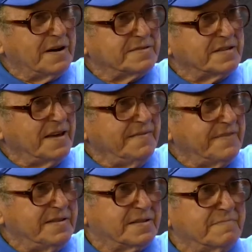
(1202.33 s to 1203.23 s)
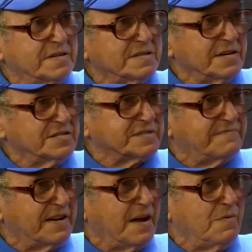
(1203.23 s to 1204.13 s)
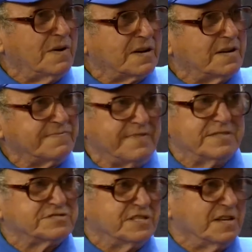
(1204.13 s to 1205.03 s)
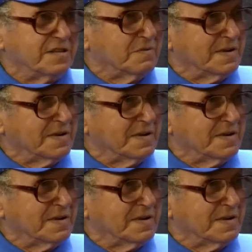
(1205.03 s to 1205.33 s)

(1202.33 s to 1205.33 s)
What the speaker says: the TV, the Middle East. If it ain't one country, it's another one.